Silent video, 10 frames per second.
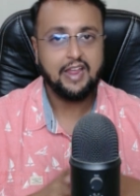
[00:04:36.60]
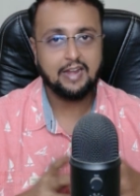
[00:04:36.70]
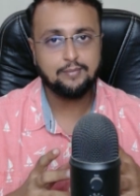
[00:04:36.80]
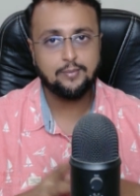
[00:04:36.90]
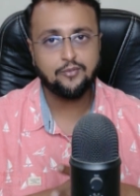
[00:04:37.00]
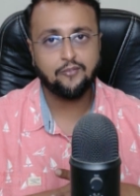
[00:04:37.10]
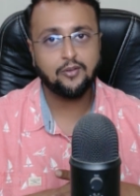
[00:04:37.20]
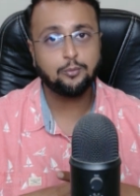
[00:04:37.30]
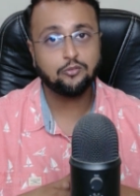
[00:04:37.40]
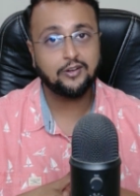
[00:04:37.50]
and maybe we
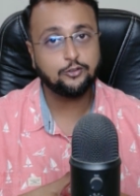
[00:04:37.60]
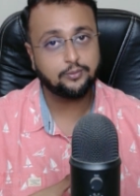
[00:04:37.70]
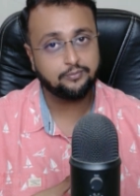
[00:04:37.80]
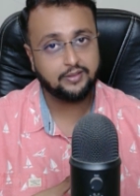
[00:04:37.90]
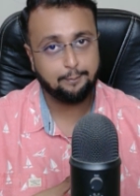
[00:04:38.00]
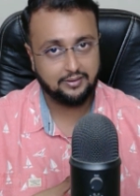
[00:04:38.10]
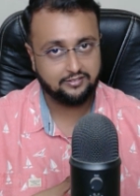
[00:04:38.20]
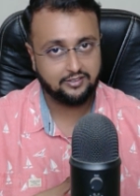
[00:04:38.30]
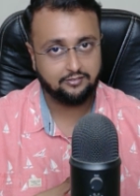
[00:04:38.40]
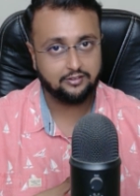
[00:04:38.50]
will provide you some sample
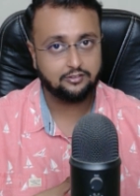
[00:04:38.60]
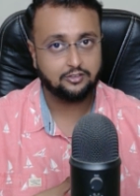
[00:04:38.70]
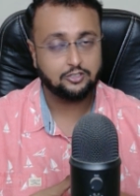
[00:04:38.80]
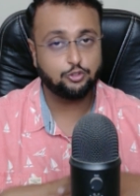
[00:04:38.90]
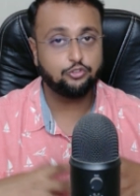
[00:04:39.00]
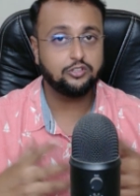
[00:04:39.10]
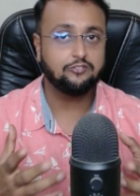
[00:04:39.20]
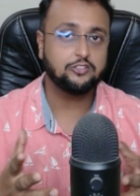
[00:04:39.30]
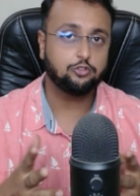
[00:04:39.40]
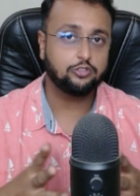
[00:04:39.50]
cvs
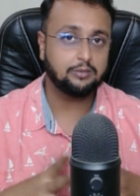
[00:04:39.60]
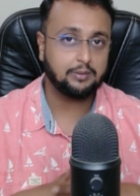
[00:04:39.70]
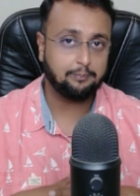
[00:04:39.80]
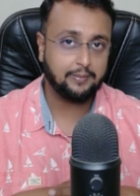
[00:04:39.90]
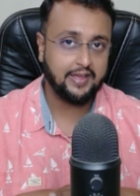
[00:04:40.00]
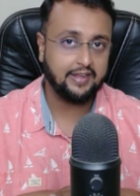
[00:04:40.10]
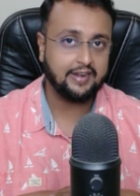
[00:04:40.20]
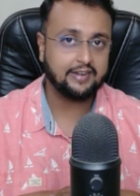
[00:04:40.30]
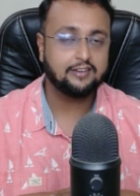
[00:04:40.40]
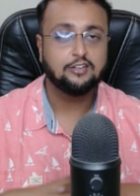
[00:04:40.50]
using which you can prepare
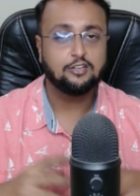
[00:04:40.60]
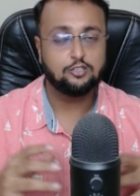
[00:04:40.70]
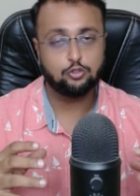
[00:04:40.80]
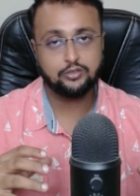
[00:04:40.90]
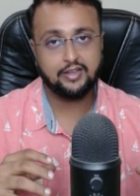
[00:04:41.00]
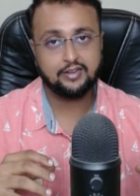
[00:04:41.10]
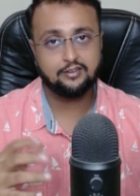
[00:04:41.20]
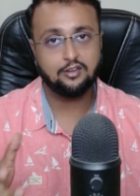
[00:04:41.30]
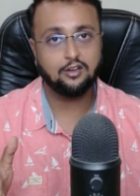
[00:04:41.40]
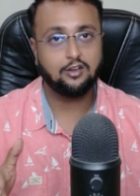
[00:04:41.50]
and you
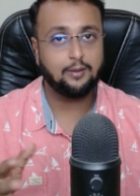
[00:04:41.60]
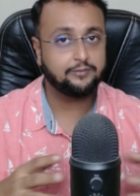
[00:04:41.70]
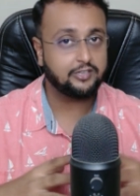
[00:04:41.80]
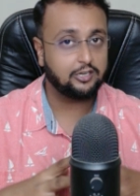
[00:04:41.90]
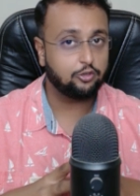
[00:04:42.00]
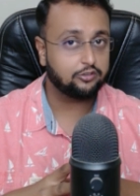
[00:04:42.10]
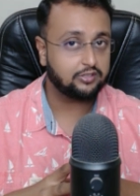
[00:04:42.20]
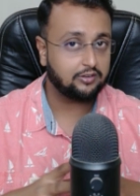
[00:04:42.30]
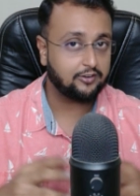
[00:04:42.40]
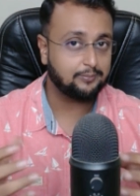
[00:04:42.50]
can uh, upskill
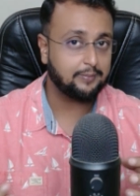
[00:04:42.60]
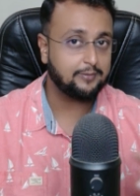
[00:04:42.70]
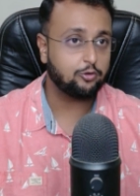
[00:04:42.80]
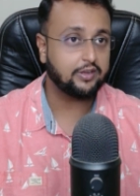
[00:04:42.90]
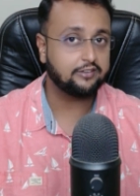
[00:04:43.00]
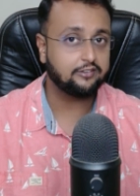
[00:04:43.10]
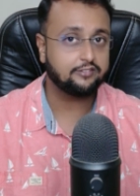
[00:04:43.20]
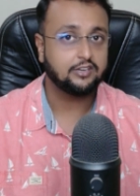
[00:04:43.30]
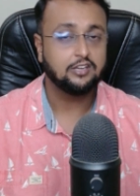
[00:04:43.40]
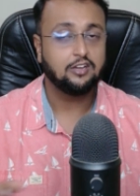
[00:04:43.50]
yourself and maybe you can
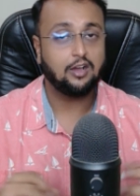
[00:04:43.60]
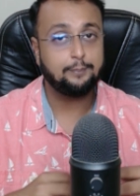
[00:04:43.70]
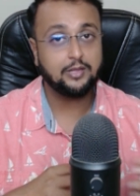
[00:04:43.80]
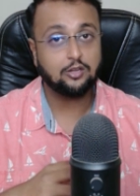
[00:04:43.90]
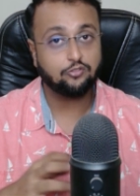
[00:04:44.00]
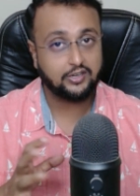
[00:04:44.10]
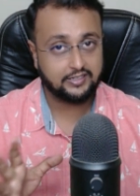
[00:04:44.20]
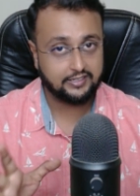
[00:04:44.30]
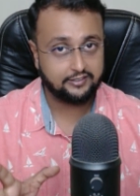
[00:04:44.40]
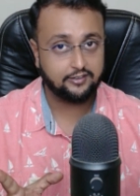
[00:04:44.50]
just appear for
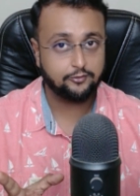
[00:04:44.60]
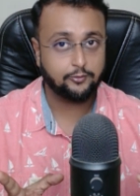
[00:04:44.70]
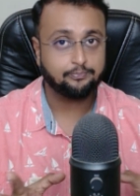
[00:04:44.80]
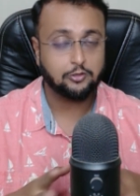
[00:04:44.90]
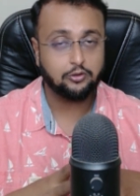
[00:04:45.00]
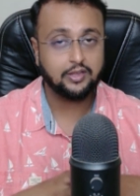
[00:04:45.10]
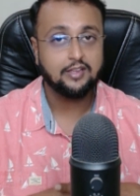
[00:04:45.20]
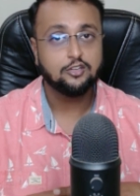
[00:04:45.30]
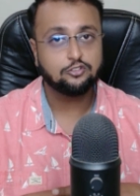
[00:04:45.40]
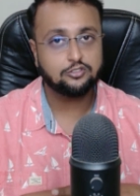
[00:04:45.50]
an interview okay
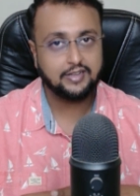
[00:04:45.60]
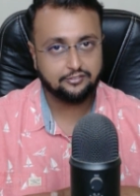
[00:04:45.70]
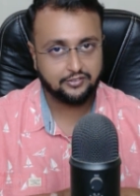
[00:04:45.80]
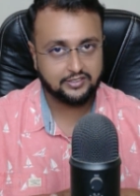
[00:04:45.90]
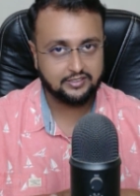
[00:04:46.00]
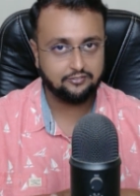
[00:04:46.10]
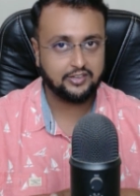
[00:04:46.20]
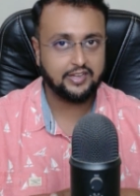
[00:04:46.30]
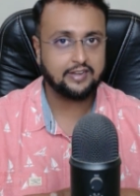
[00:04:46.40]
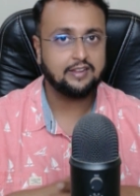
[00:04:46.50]
so that's one thing
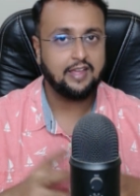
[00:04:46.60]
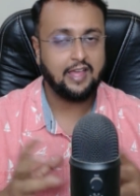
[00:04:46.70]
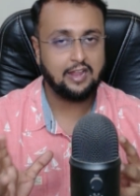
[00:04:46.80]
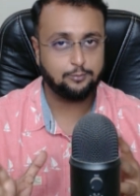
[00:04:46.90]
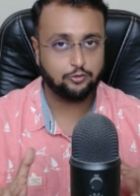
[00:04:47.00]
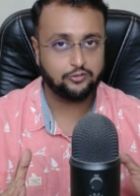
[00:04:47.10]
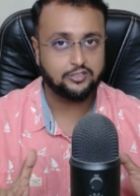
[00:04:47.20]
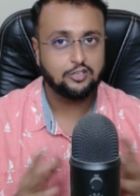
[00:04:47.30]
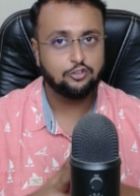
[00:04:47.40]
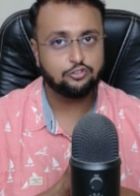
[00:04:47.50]
we can help you
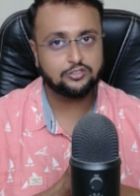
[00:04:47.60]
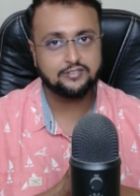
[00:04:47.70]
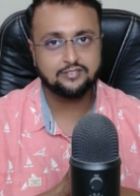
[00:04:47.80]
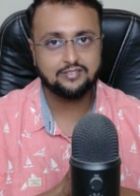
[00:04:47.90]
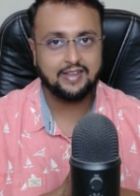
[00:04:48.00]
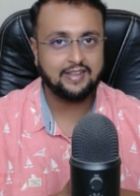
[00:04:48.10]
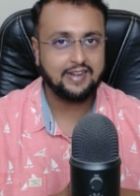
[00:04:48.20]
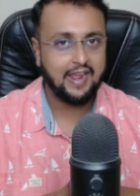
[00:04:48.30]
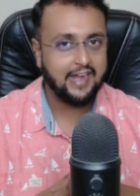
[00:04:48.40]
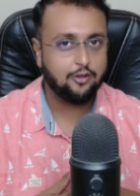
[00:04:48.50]
with so this is like
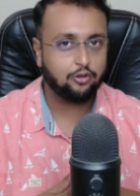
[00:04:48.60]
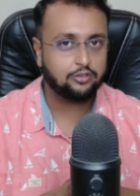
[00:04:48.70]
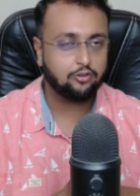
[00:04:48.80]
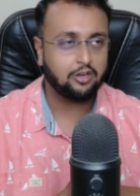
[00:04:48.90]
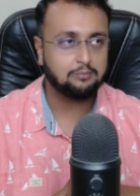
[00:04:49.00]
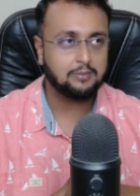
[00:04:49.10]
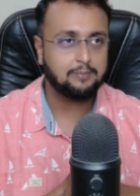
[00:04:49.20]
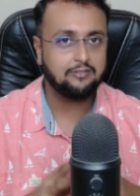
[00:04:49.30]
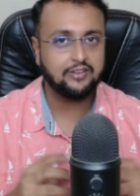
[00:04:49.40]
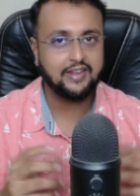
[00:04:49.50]
an add-on or
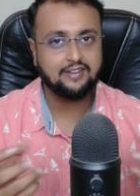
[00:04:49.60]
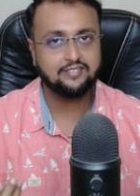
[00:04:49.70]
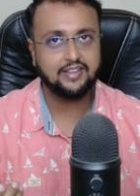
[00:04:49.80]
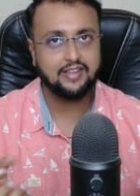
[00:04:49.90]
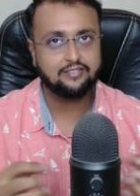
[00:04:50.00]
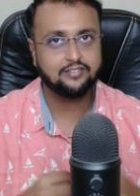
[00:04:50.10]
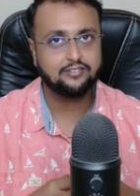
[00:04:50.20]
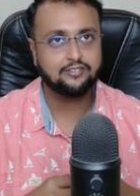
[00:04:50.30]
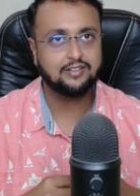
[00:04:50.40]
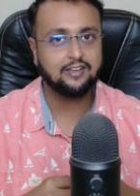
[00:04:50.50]
maybe we can say as
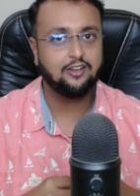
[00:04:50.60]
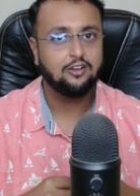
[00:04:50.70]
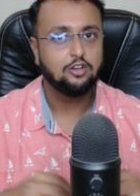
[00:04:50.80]
this is like a